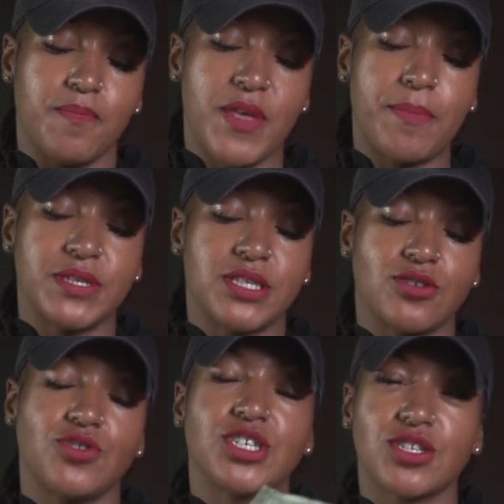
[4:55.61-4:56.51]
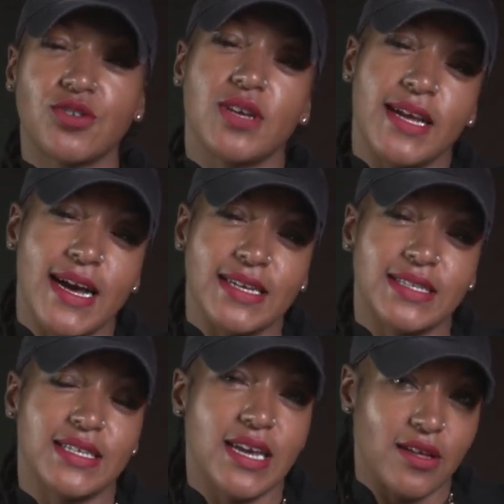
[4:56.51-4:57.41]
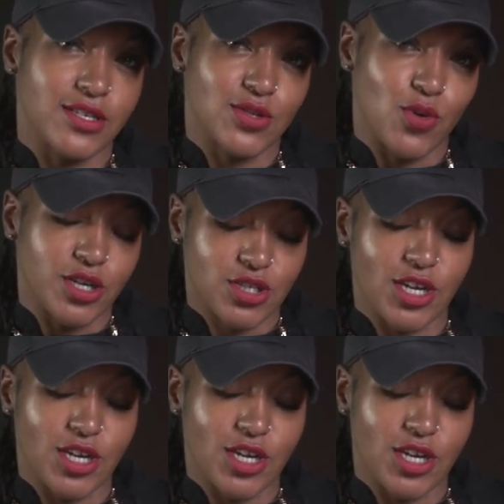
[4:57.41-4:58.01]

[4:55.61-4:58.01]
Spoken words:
episode just so you can guys see how this works.